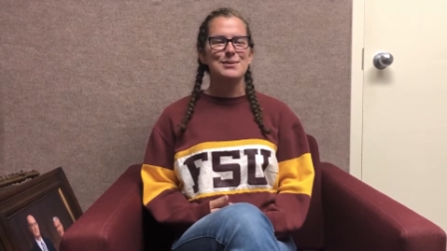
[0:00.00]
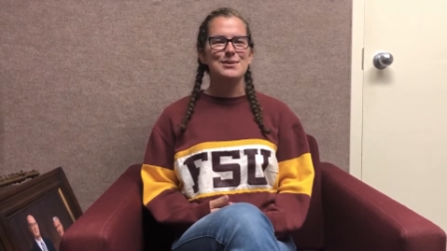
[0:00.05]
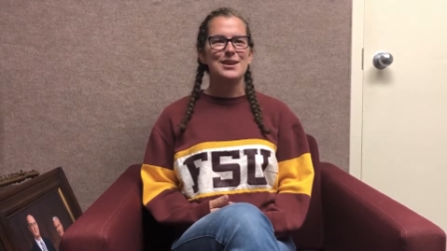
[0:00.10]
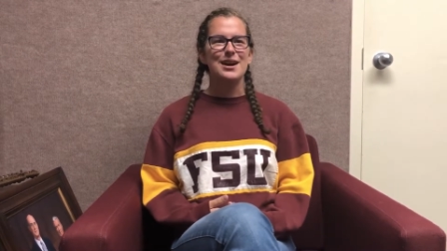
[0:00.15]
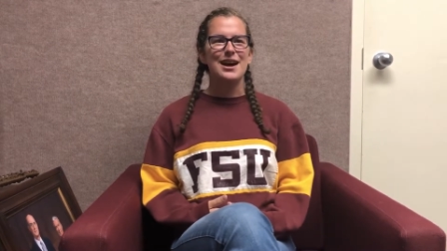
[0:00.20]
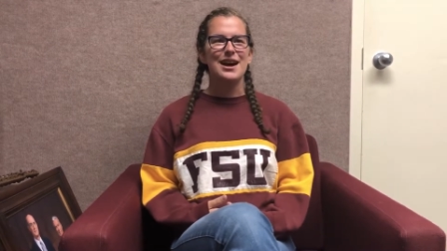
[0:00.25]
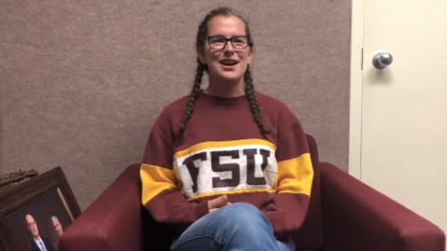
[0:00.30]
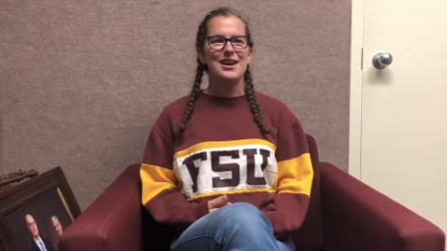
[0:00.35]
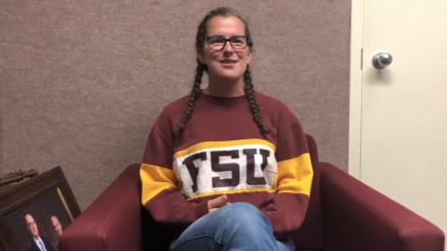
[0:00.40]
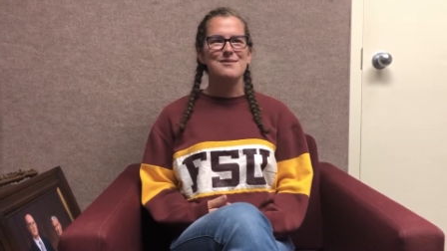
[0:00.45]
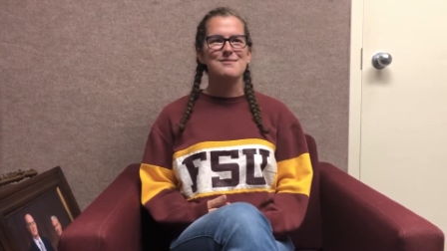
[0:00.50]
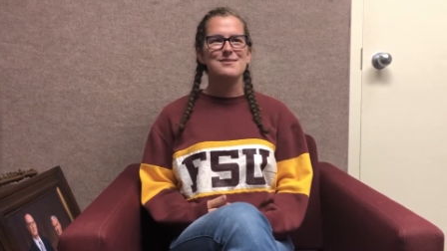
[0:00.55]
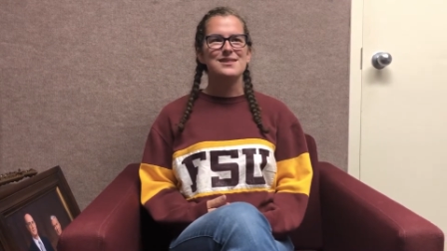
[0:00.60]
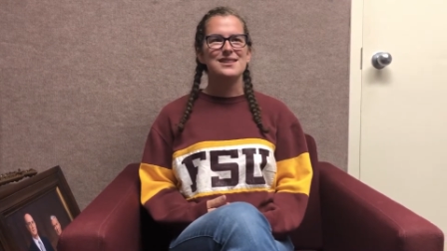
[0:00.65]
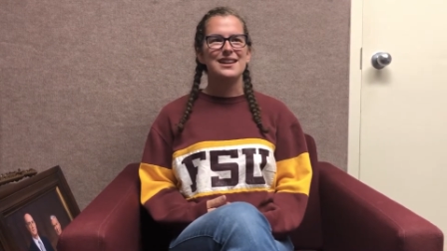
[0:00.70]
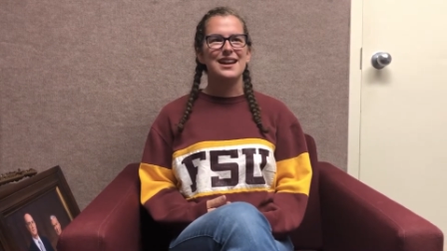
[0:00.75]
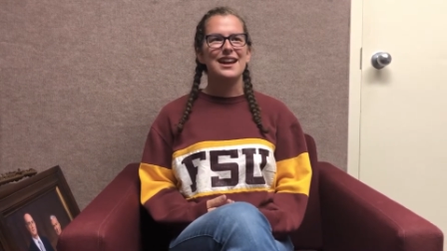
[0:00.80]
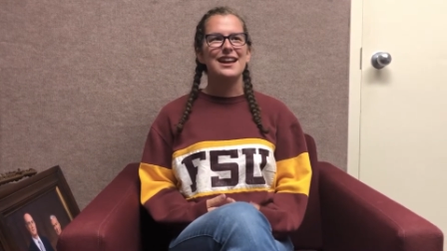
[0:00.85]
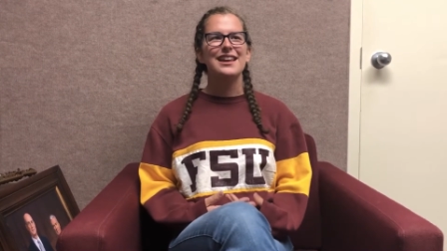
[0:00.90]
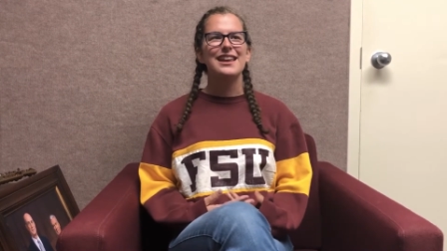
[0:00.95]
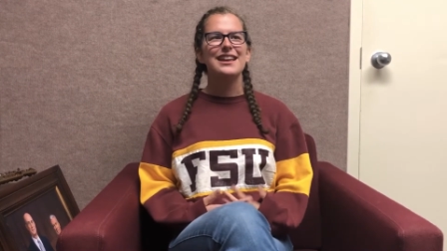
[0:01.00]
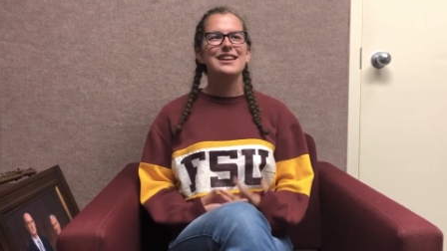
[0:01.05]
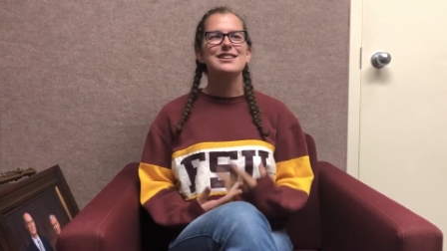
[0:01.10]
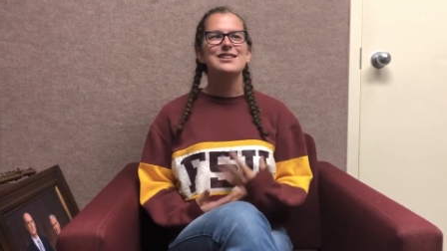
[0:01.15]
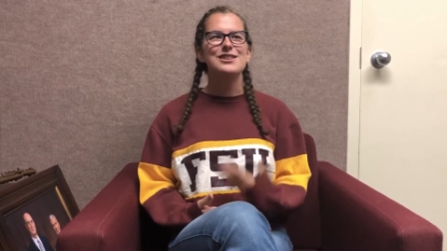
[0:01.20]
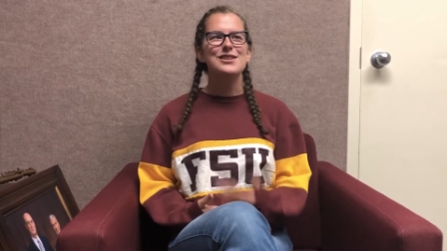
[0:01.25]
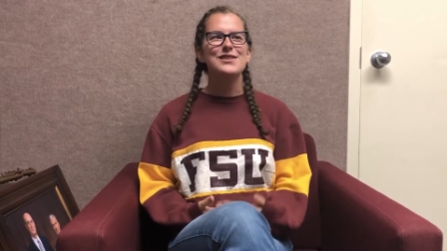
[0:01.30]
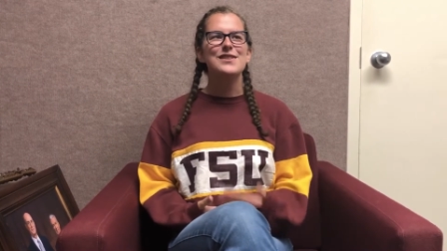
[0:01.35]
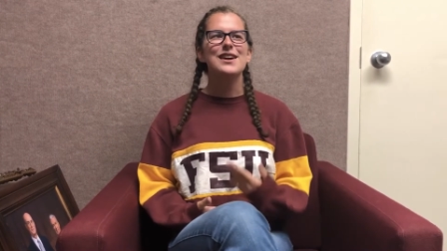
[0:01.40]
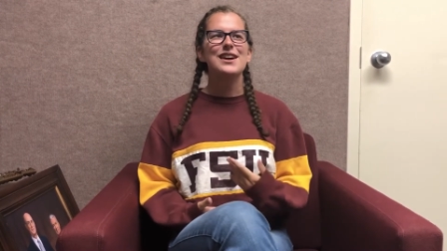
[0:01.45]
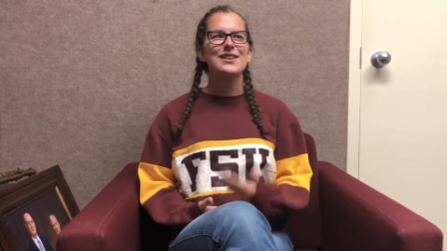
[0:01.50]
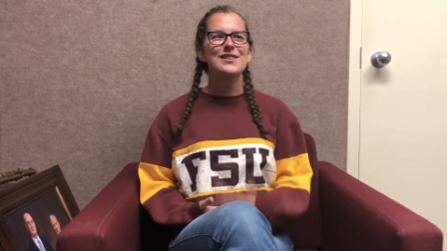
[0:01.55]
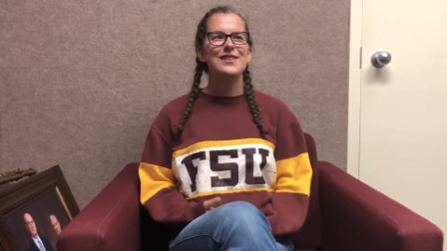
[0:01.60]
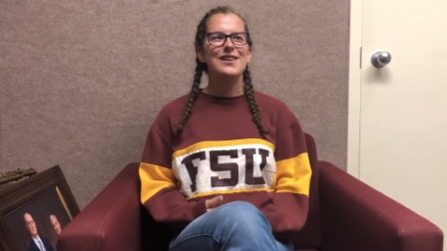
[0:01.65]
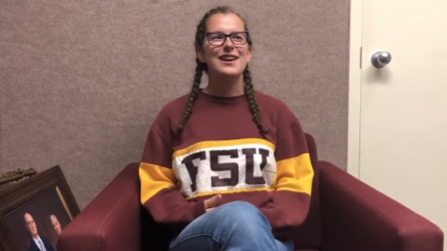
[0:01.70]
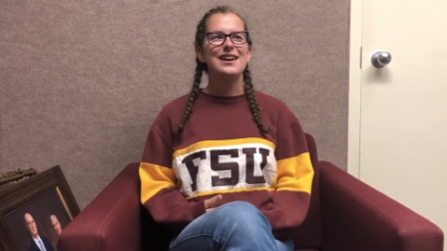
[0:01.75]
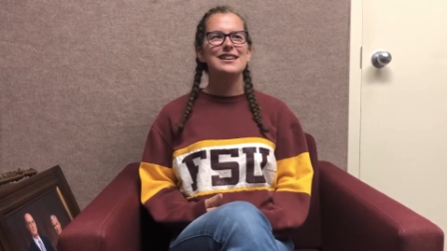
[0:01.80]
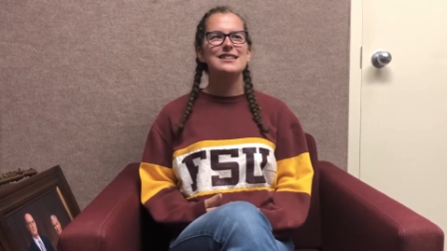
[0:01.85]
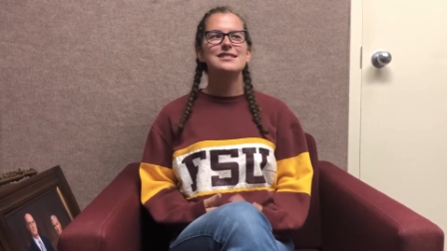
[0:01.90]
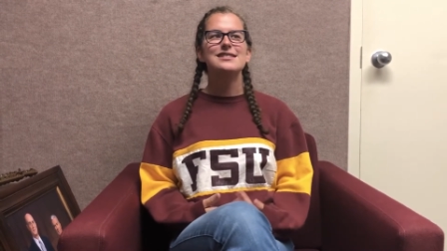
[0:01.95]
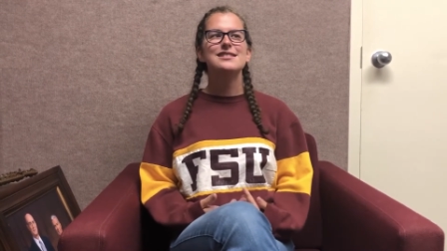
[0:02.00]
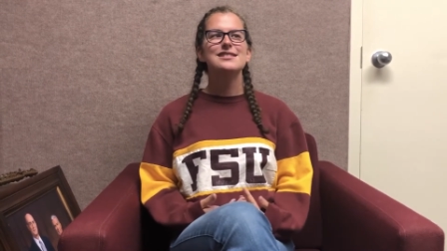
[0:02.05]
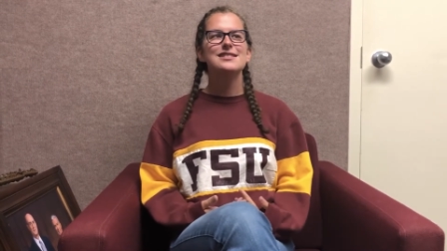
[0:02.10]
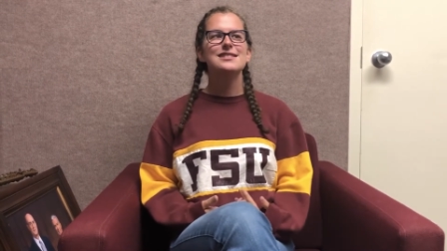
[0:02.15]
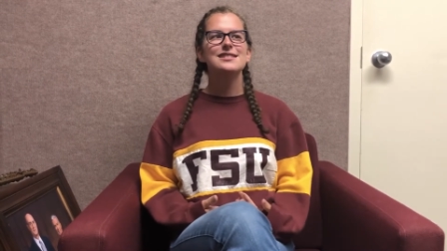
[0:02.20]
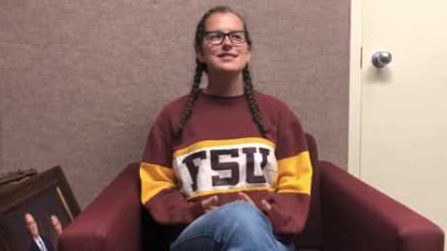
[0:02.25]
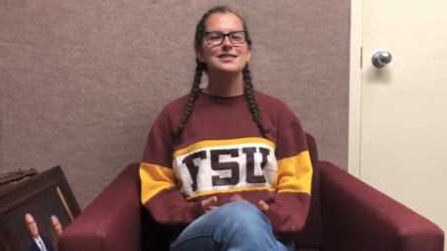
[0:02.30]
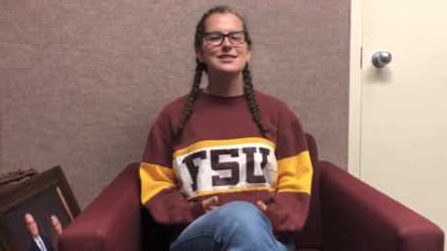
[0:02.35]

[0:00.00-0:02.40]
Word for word: of times and I like knew where it was.